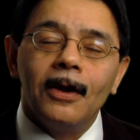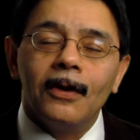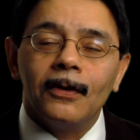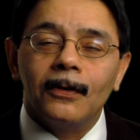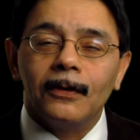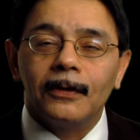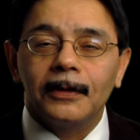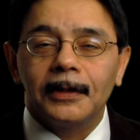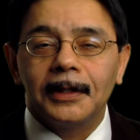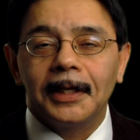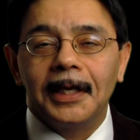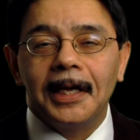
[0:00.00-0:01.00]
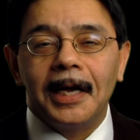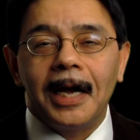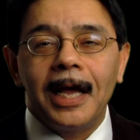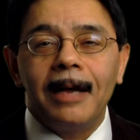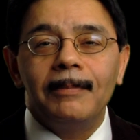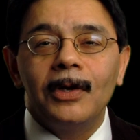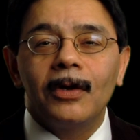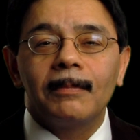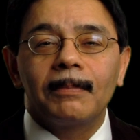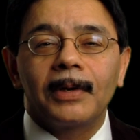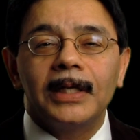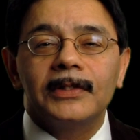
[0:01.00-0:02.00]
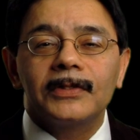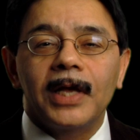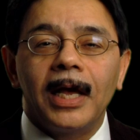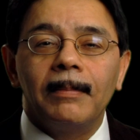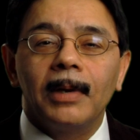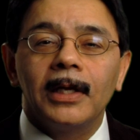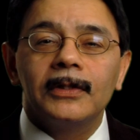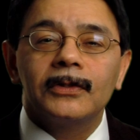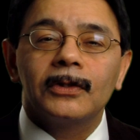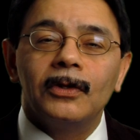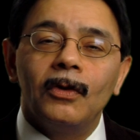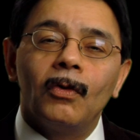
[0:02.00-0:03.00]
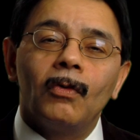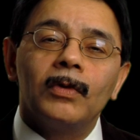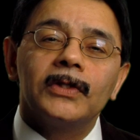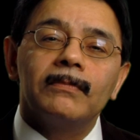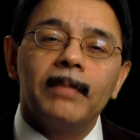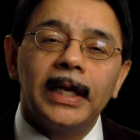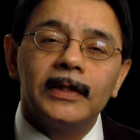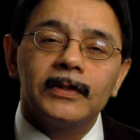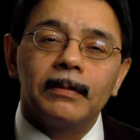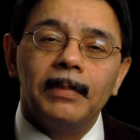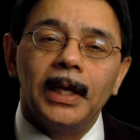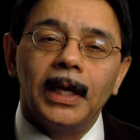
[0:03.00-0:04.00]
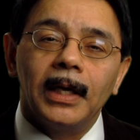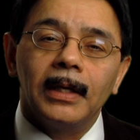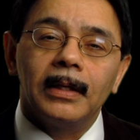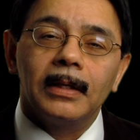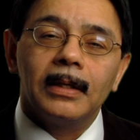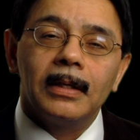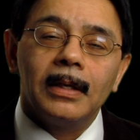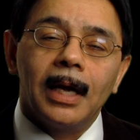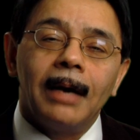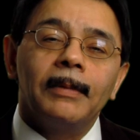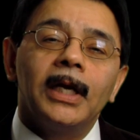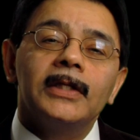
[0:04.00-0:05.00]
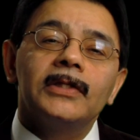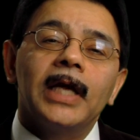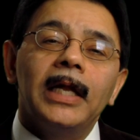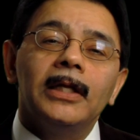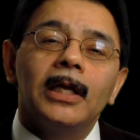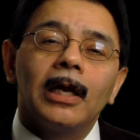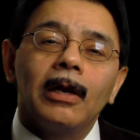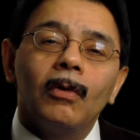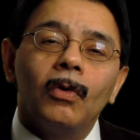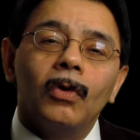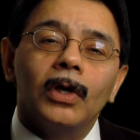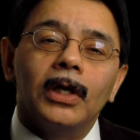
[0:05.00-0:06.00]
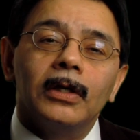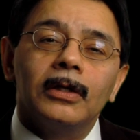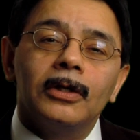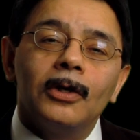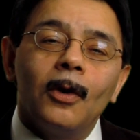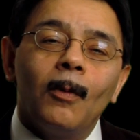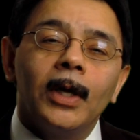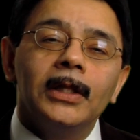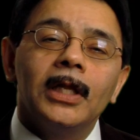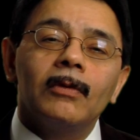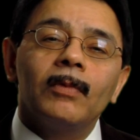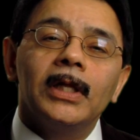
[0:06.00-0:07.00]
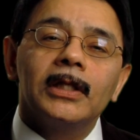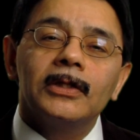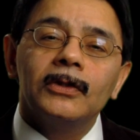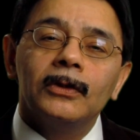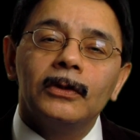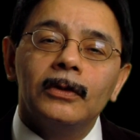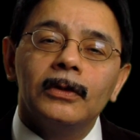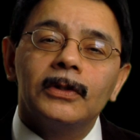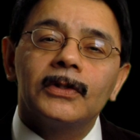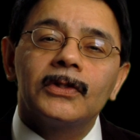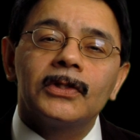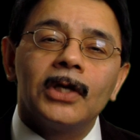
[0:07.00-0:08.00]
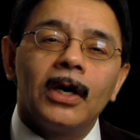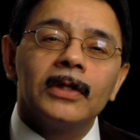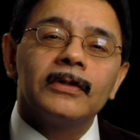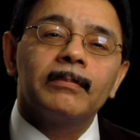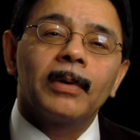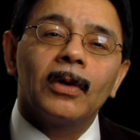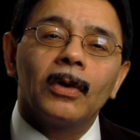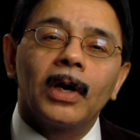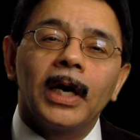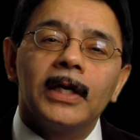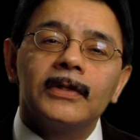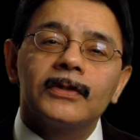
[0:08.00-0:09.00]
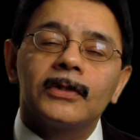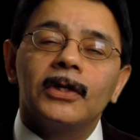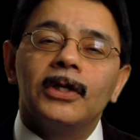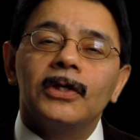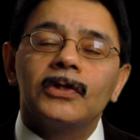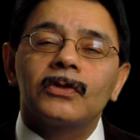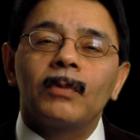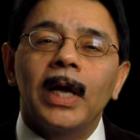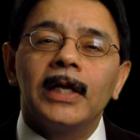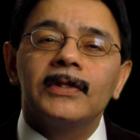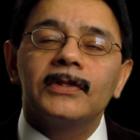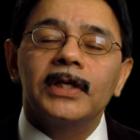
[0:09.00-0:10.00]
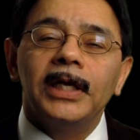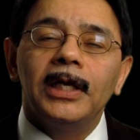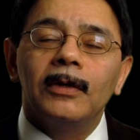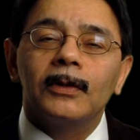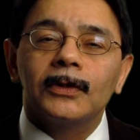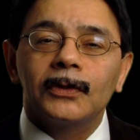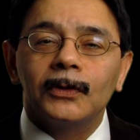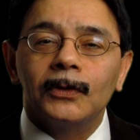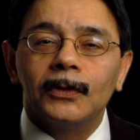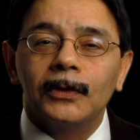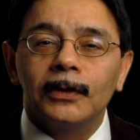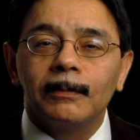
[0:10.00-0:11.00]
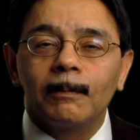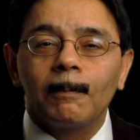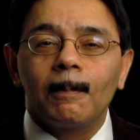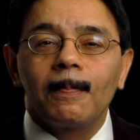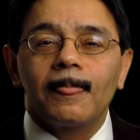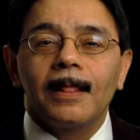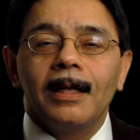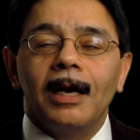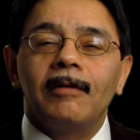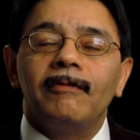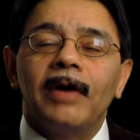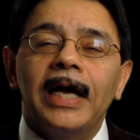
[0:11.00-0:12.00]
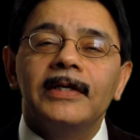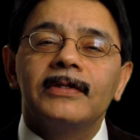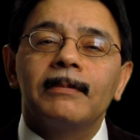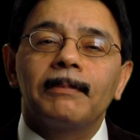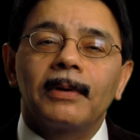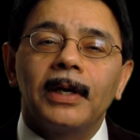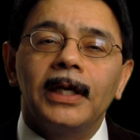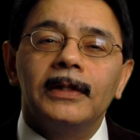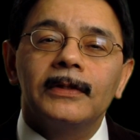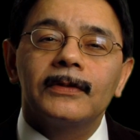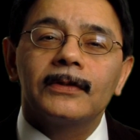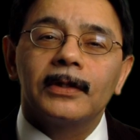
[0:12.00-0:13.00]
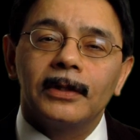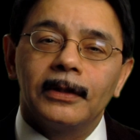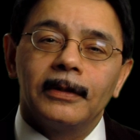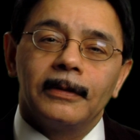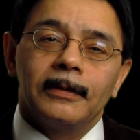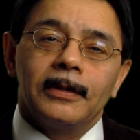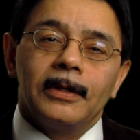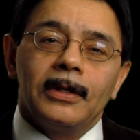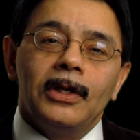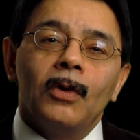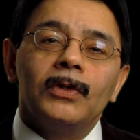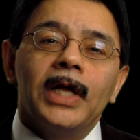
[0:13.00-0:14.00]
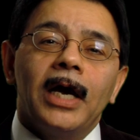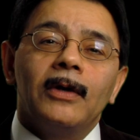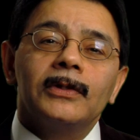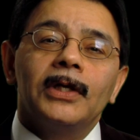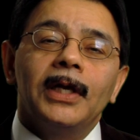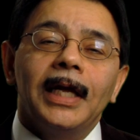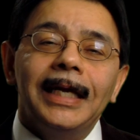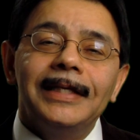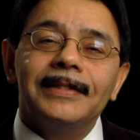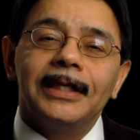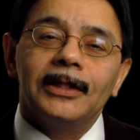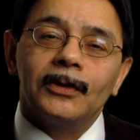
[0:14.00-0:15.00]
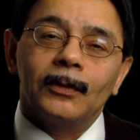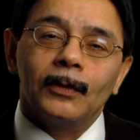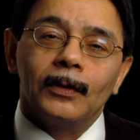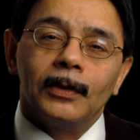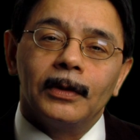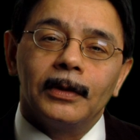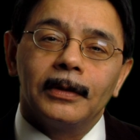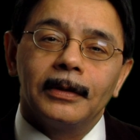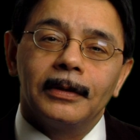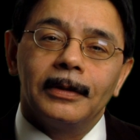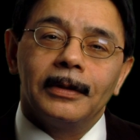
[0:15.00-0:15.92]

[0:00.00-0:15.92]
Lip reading: No, I am not Prince Hamlet, nor was meant to be. I'm an attendant lord, one that will do to start a progress, swell a scene or two, advise the prince, no doubt an easy tool,